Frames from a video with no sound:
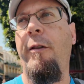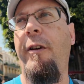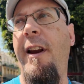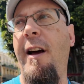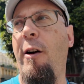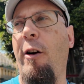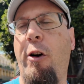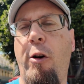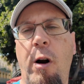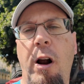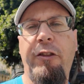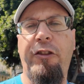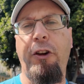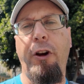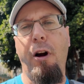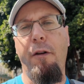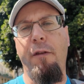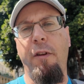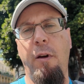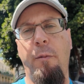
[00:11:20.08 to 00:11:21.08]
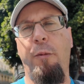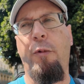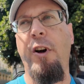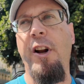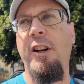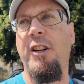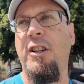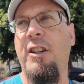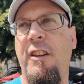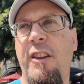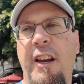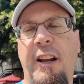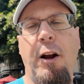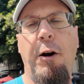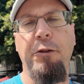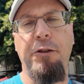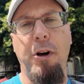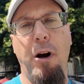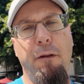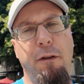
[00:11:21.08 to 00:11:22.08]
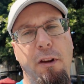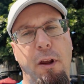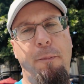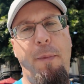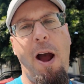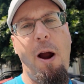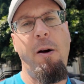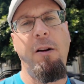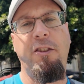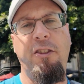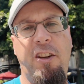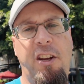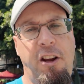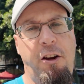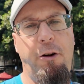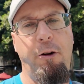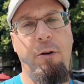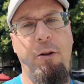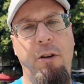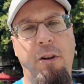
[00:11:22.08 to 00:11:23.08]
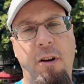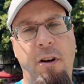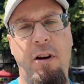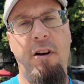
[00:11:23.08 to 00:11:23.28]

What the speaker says: We're now crossing over the bridge that goes over the Pirates Quay.